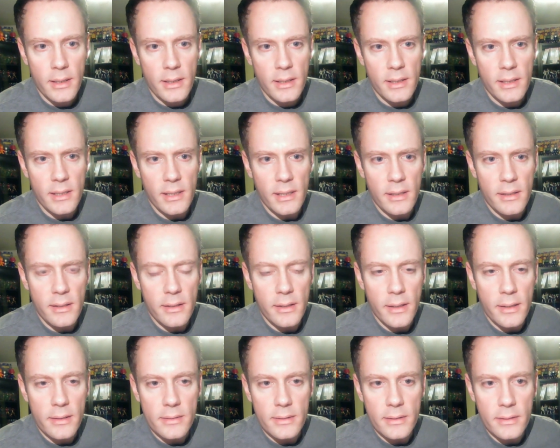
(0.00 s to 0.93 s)
He
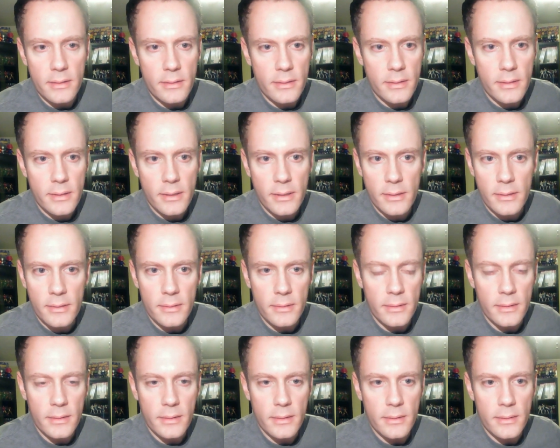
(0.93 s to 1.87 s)
doesn't
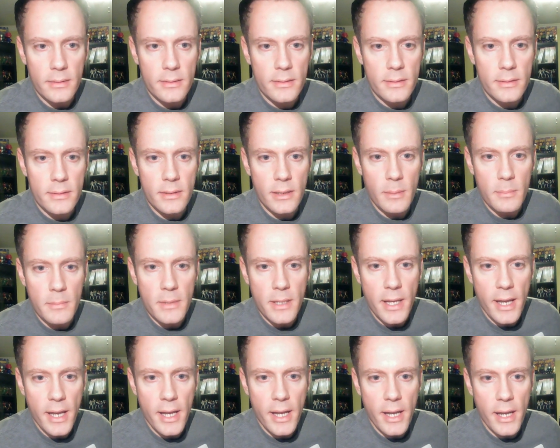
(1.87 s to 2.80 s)
seem to
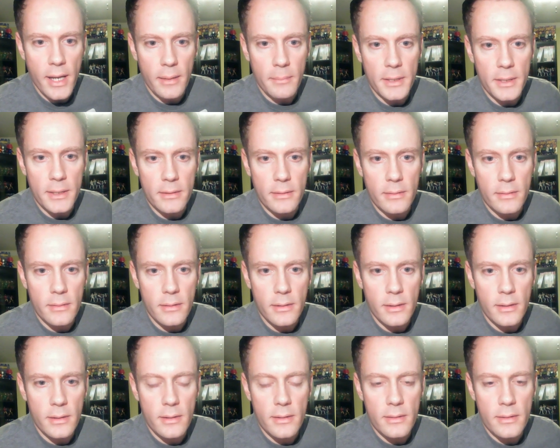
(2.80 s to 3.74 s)
have, I mean,
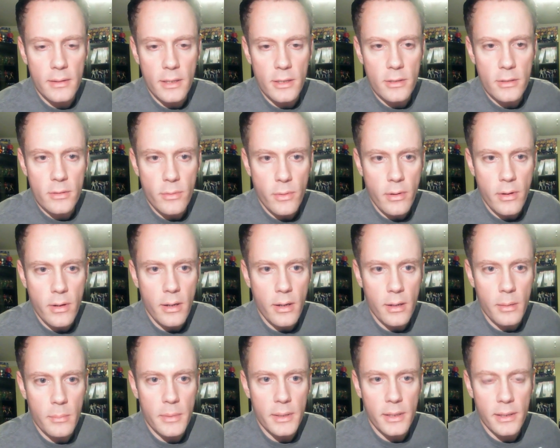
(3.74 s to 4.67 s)
he's
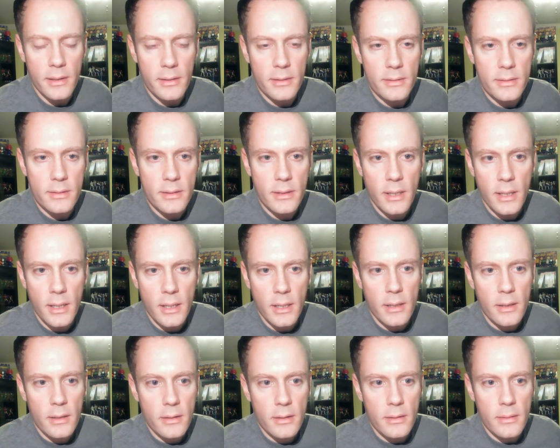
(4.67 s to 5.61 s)
strong, but
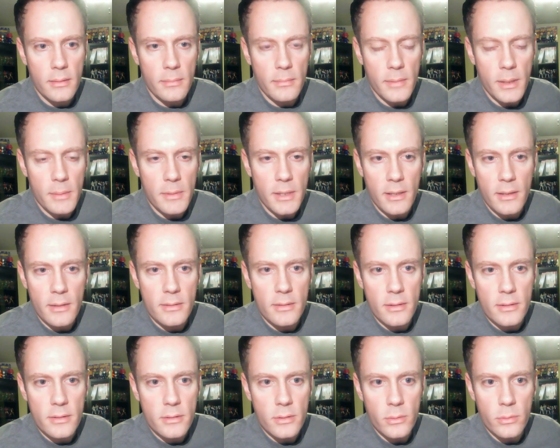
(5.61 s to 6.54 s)
maybe he's
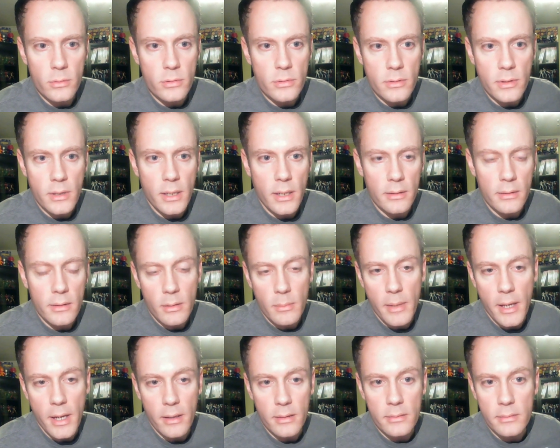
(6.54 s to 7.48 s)
just so strong that the
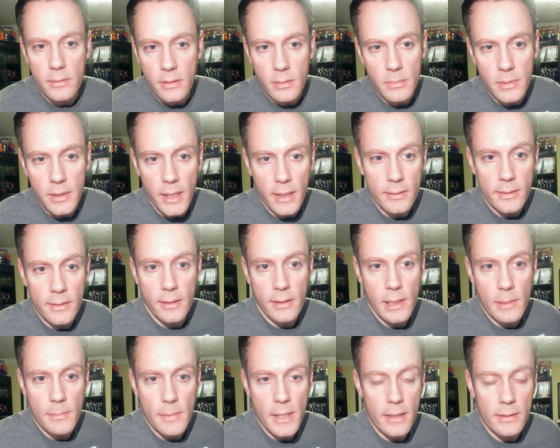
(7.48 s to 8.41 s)
battles need to be
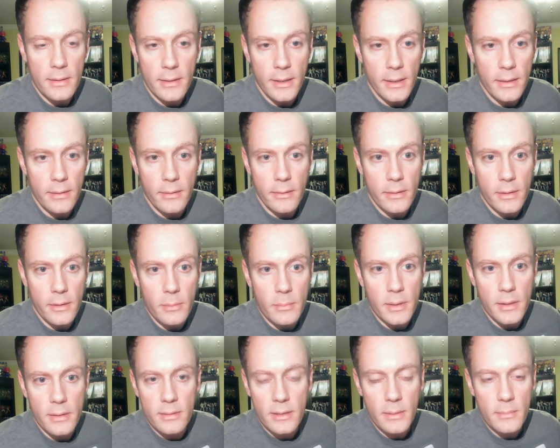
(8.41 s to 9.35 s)
anticlimactic. I don't know,
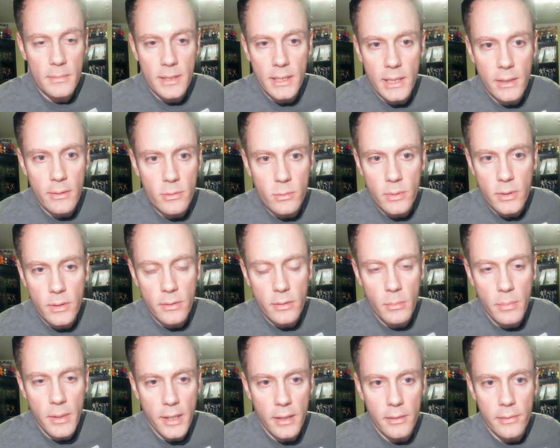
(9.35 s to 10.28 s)
but it seems like it was 1 or 2
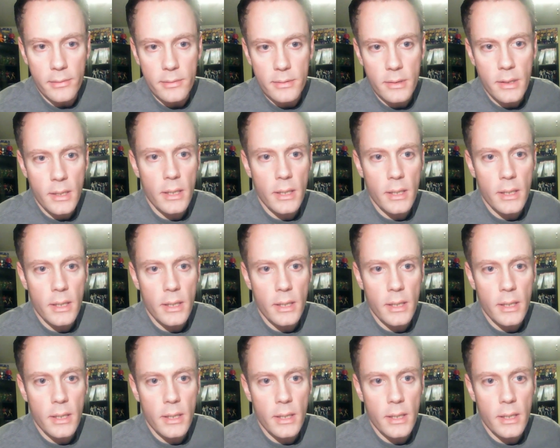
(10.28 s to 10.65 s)
panels.